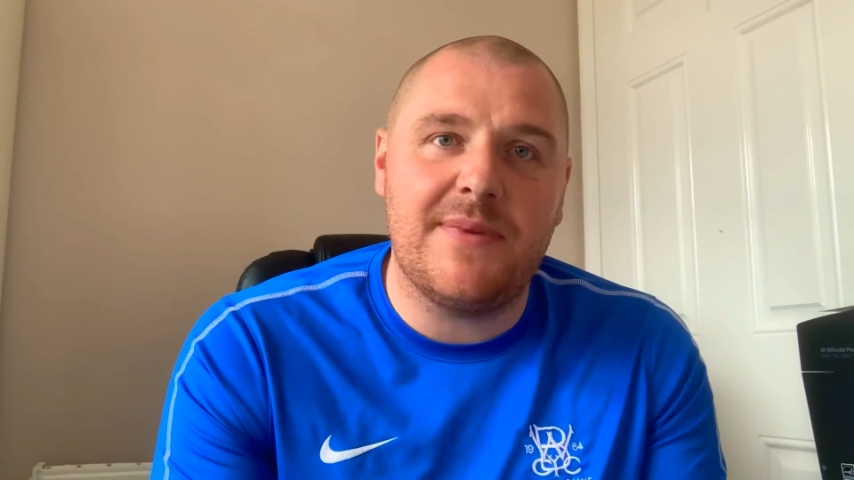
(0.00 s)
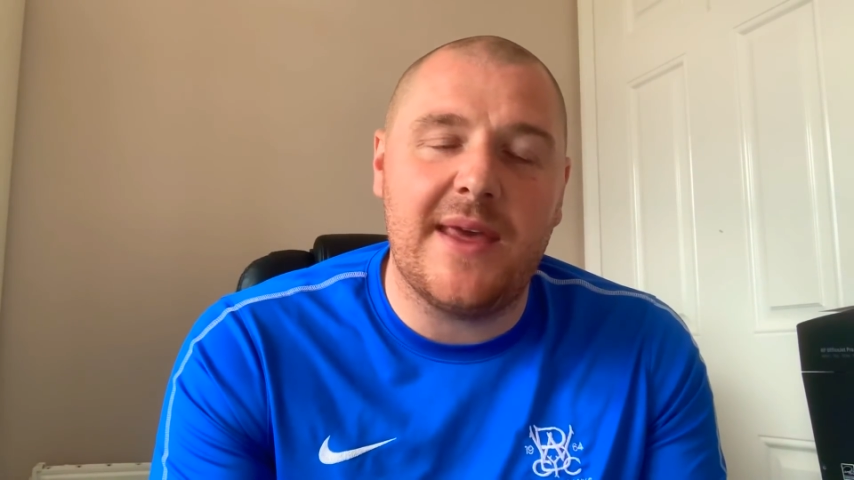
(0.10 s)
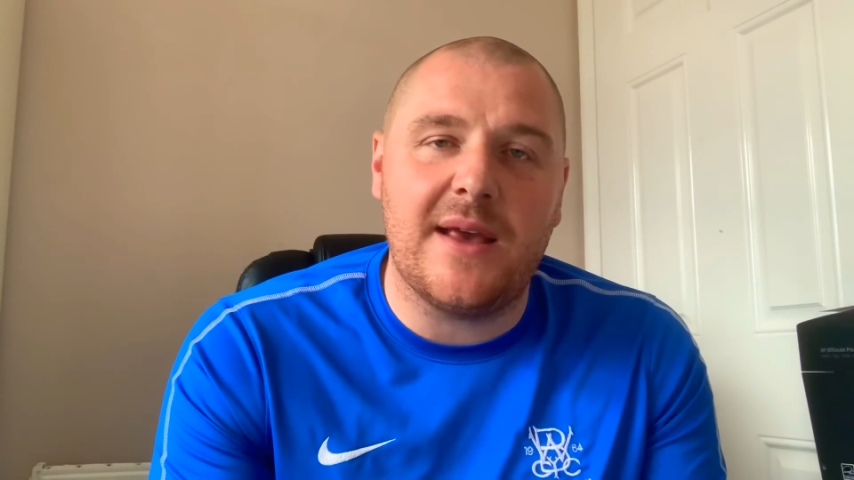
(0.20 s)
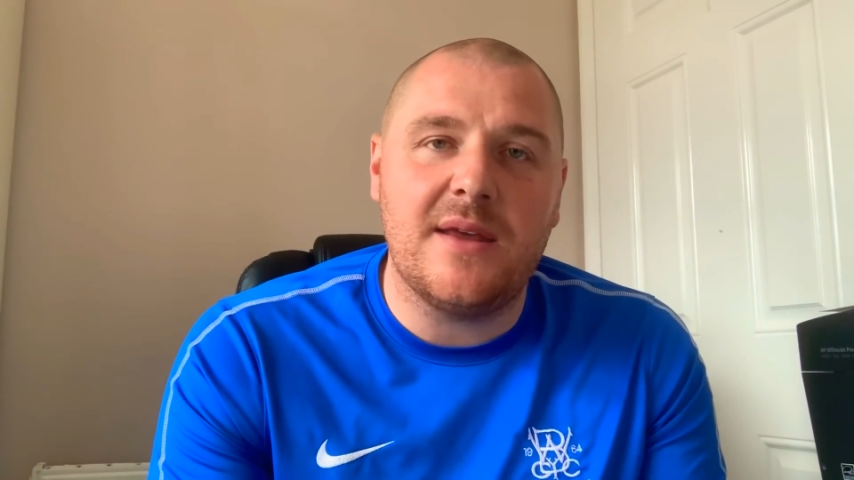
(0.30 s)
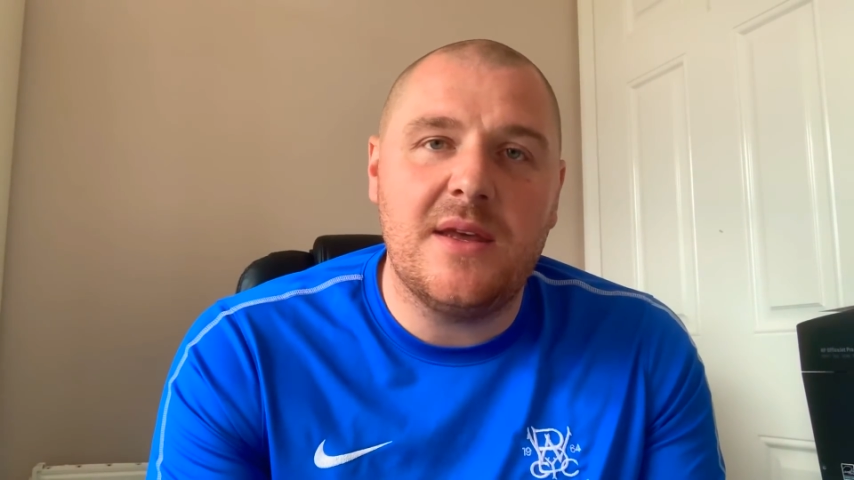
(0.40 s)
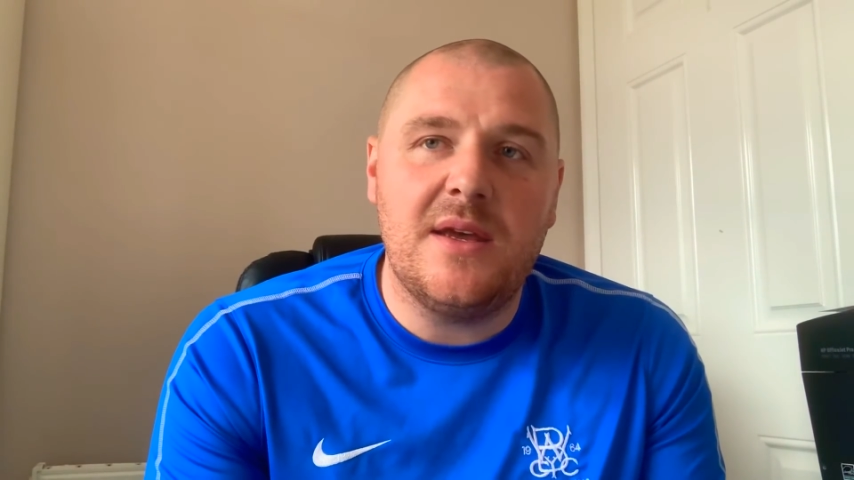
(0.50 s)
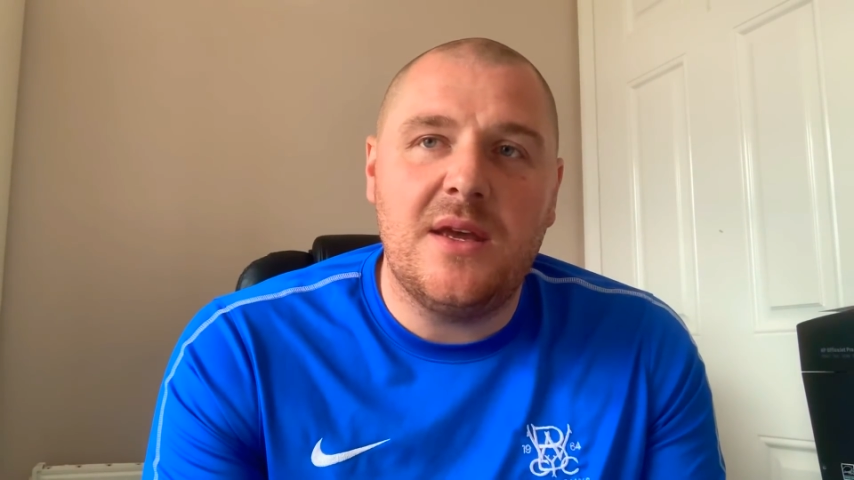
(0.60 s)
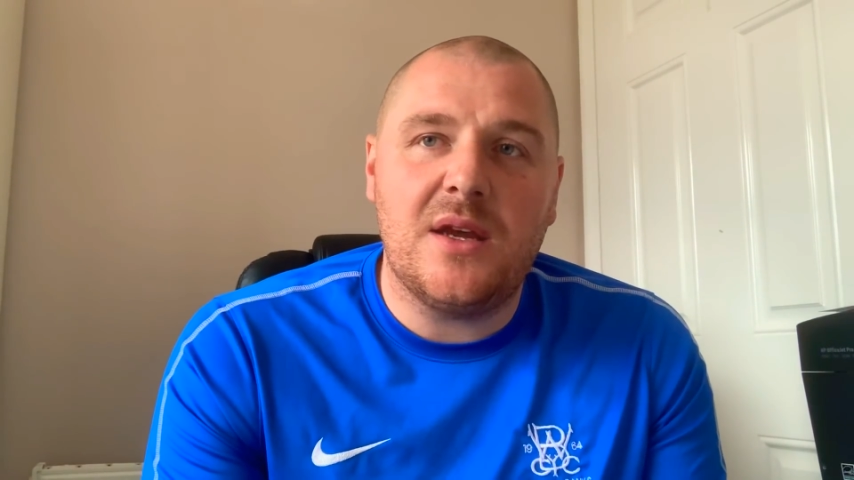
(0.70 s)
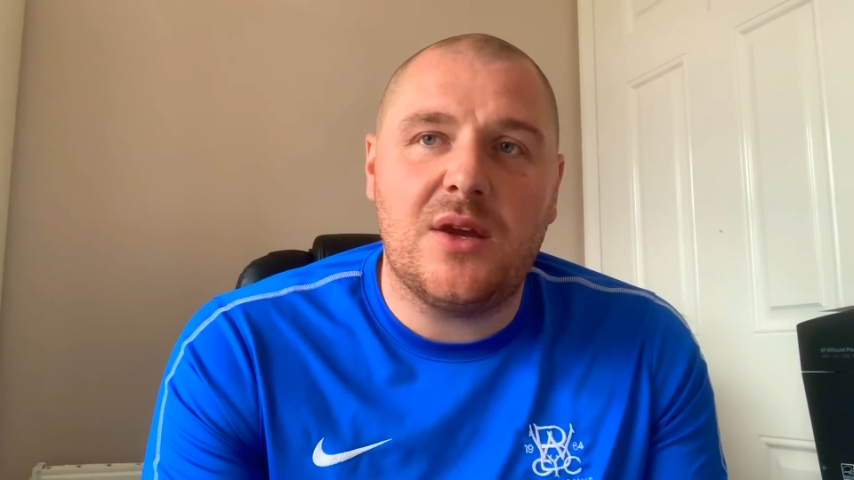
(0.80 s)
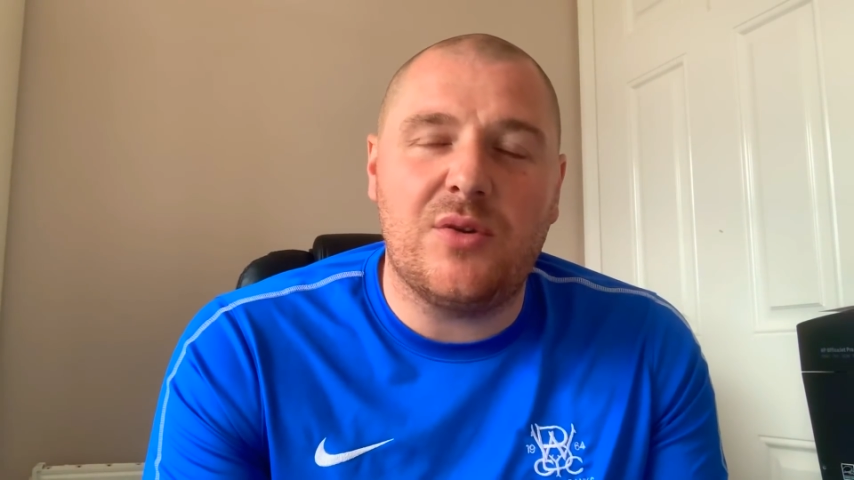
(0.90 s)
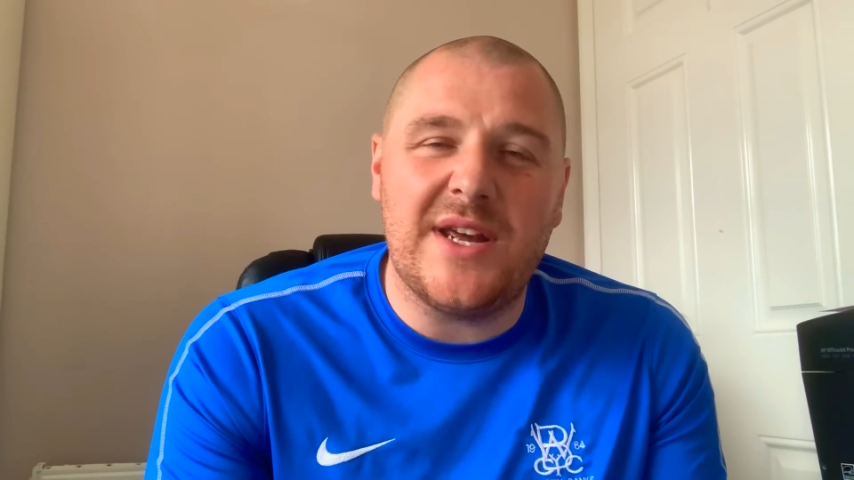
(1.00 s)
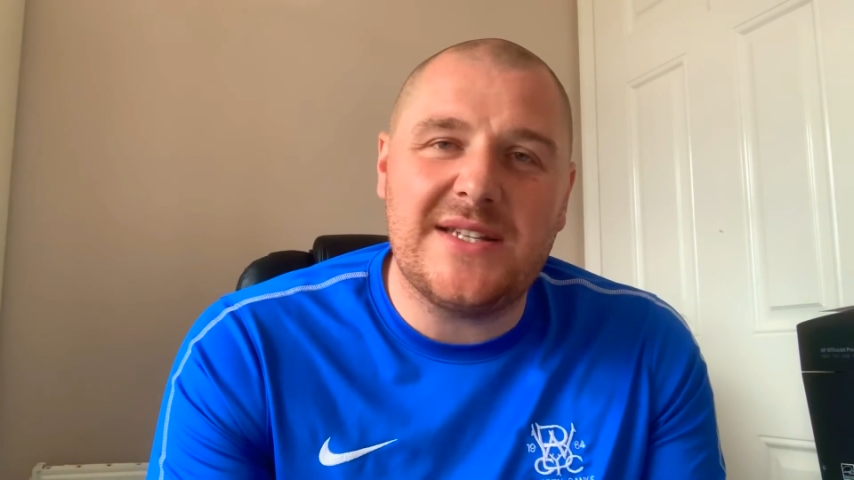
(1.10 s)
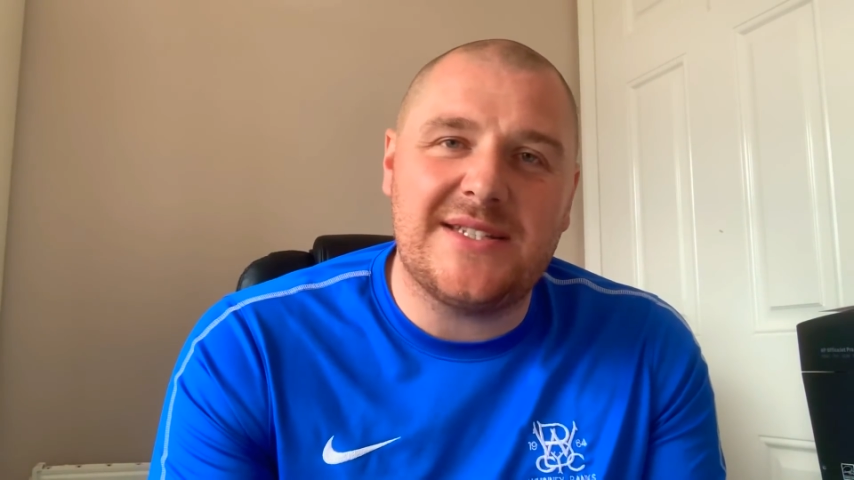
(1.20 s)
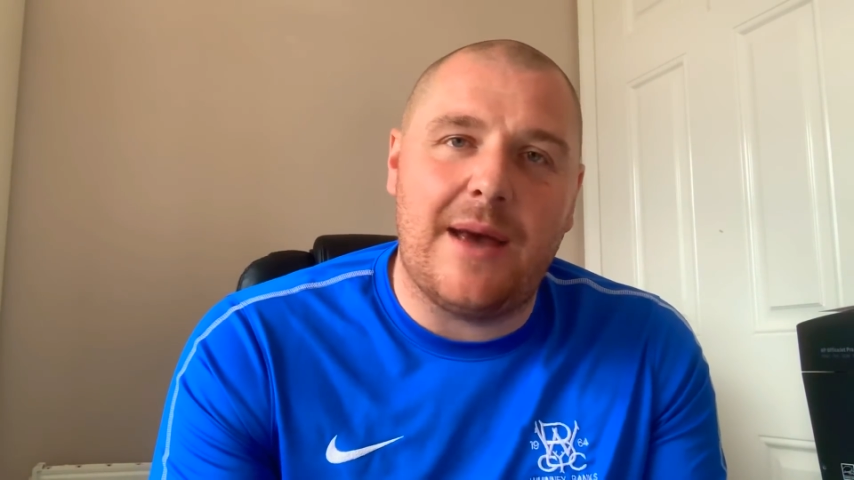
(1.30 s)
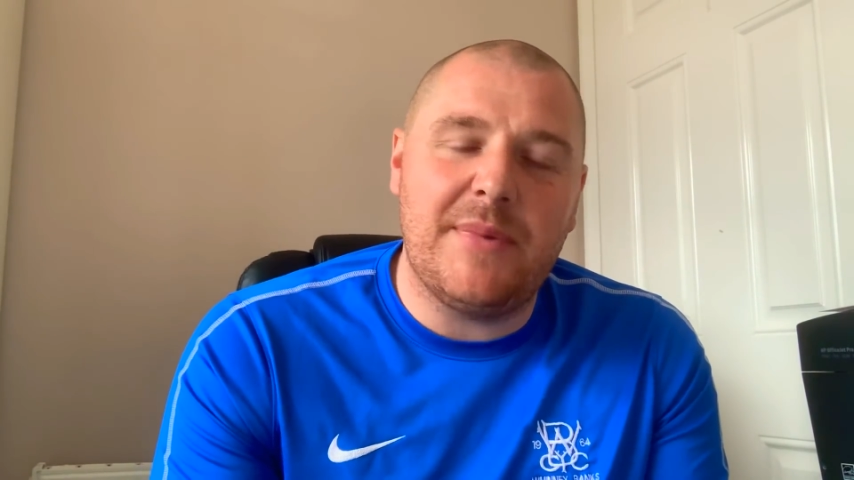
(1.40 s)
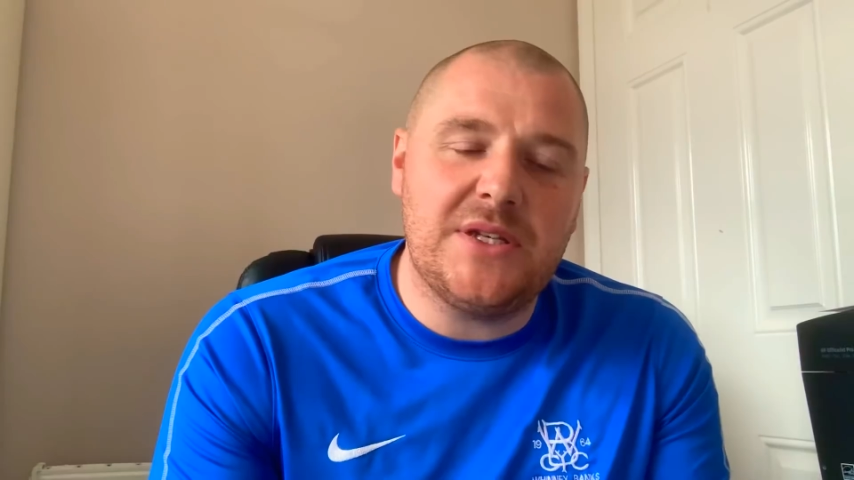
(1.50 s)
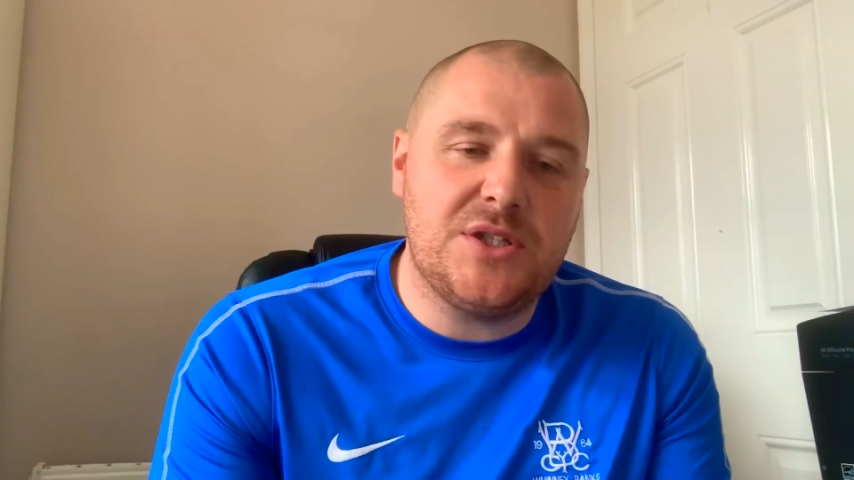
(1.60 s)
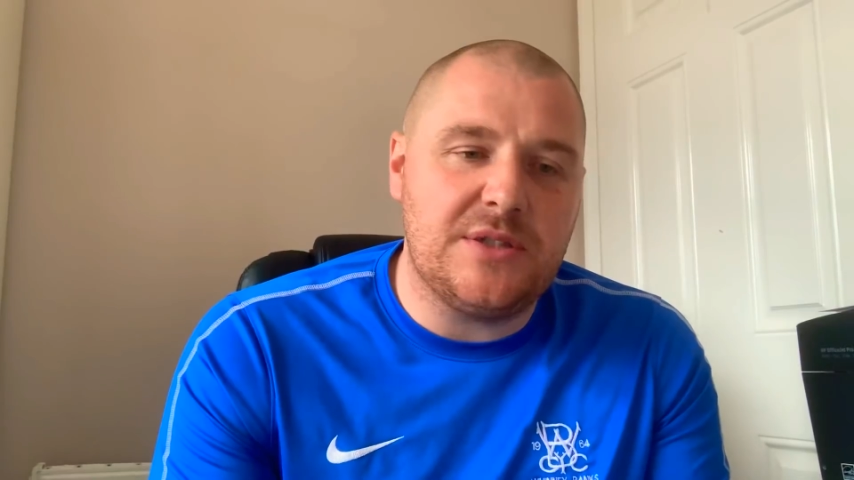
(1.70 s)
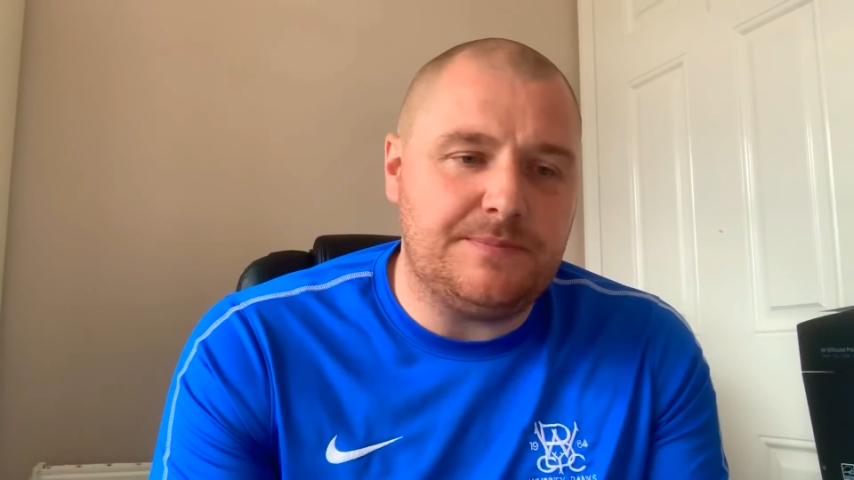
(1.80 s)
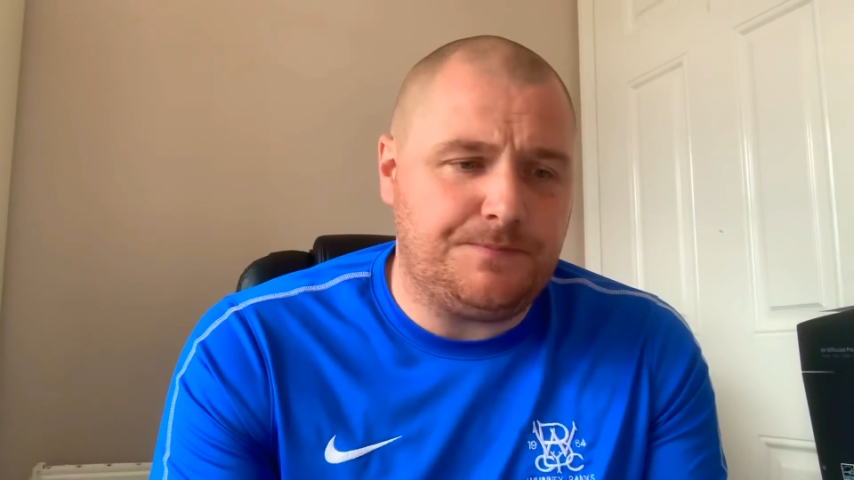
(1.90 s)
thing, creates
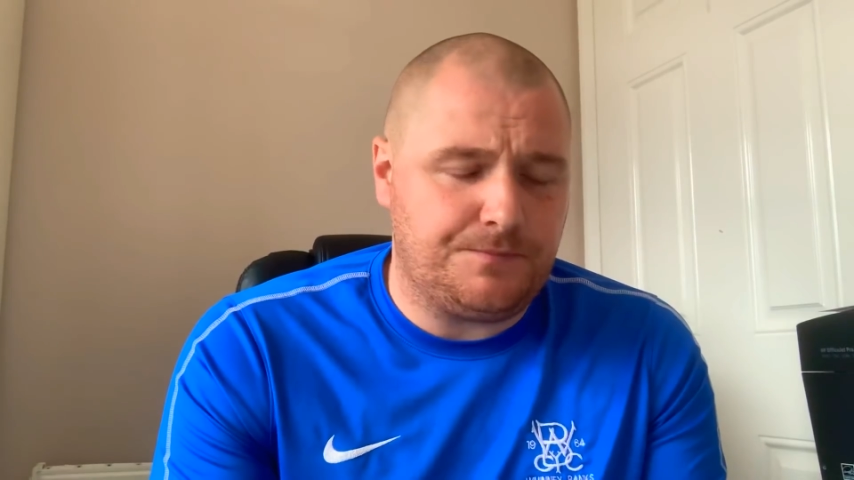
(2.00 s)
damage,